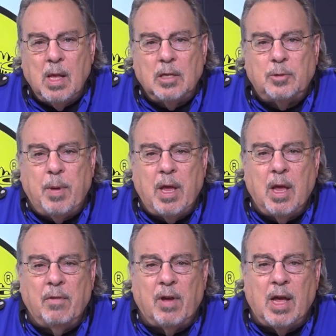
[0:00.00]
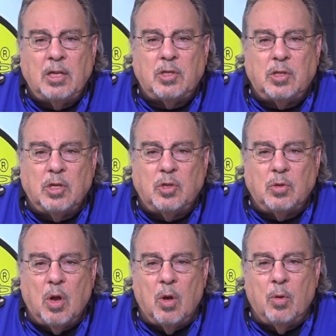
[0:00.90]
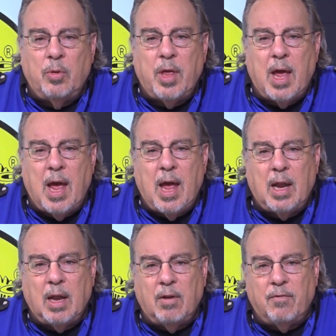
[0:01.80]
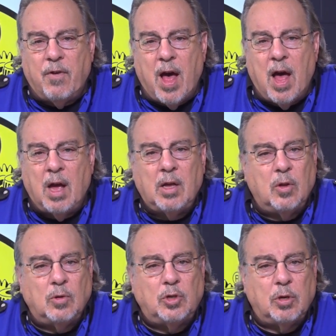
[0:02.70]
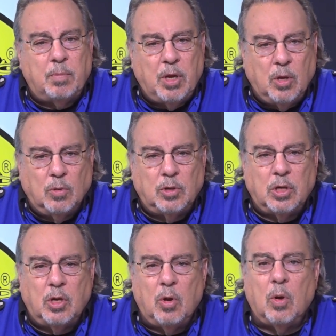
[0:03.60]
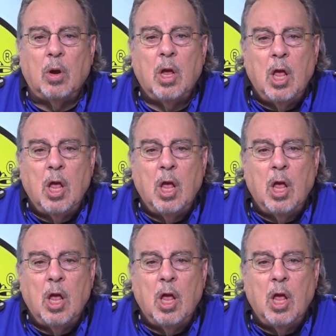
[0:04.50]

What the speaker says: Speaking of lights, did you know that in fog you should be using your